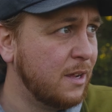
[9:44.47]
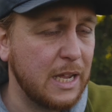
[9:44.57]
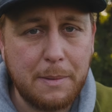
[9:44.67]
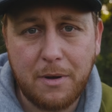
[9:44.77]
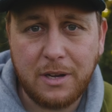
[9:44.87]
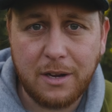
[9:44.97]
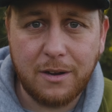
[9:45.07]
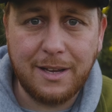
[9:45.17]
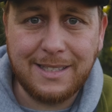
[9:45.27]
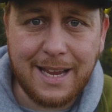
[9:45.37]
Came out here,
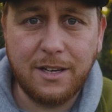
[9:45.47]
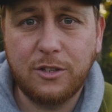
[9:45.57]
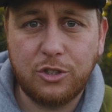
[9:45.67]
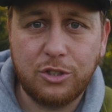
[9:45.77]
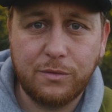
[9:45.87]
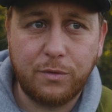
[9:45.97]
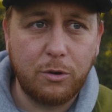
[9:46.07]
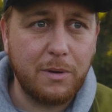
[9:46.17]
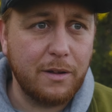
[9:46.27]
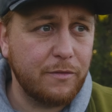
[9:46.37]
intended to shoot
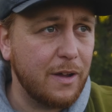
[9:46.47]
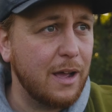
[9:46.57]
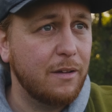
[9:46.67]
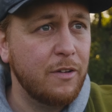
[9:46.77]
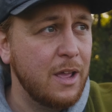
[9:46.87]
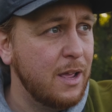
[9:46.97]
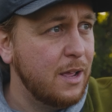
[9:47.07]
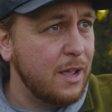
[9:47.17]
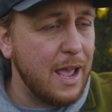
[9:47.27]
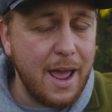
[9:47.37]
4x5,
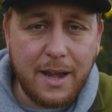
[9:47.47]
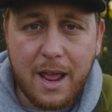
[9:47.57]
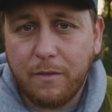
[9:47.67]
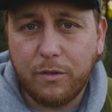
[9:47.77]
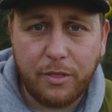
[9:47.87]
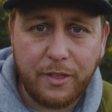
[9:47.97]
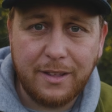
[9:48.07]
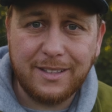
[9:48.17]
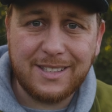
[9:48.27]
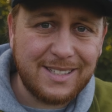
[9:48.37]
had
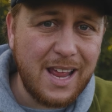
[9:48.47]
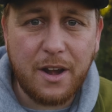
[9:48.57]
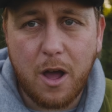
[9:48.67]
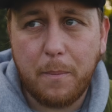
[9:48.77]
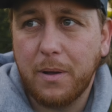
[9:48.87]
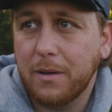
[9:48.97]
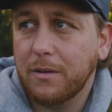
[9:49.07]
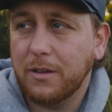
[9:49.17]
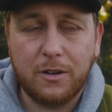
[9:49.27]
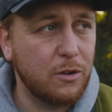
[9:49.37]
everything set up,
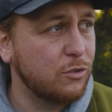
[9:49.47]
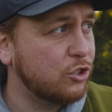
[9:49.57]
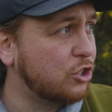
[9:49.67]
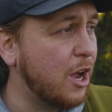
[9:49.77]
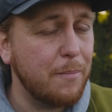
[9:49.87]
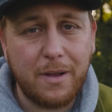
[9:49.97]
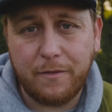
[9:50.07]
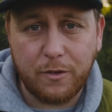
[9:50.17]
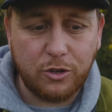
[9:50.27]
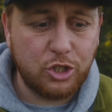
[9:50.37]
you know, shot my
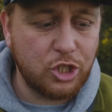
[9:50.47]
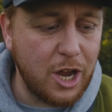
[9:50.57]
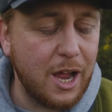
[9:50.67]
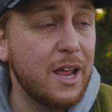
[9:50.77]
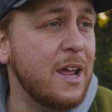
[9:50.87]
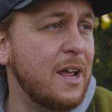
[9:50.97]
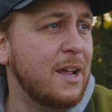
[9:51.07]
first shot,